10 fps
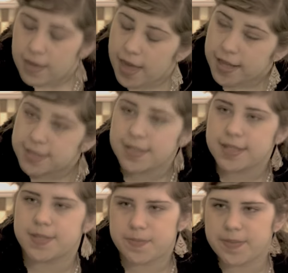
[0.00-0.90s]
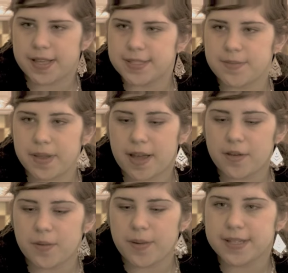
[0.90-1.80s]
Yes, yes, plans have been
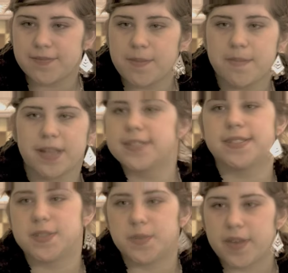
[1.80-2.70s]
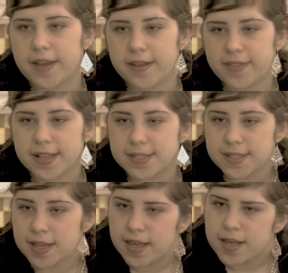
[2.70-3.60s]
underway for months since we heard of this.
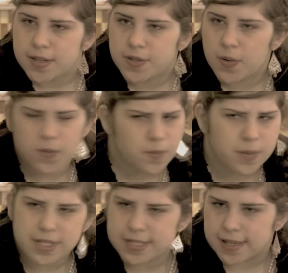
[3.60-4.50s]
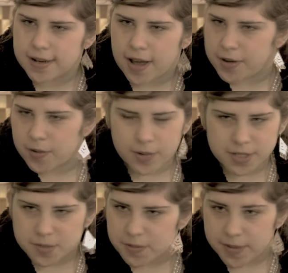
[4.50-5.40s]
So, what is it? Are you going
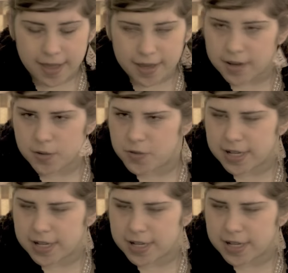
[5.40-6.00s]
to be relaying new